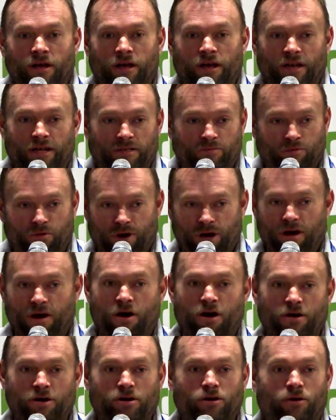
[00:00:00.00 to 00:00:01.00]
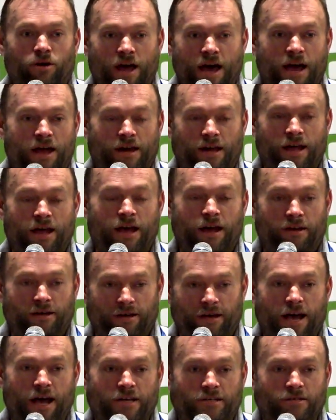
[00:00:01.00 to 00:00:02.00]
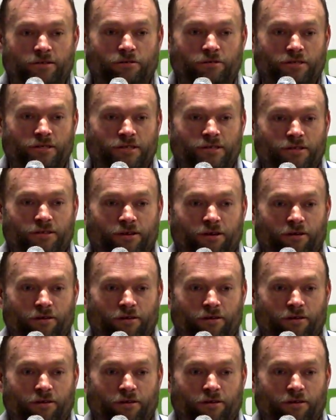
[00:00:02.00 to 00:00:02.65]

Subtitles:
And it's pretty hard to go hat in hand and ask those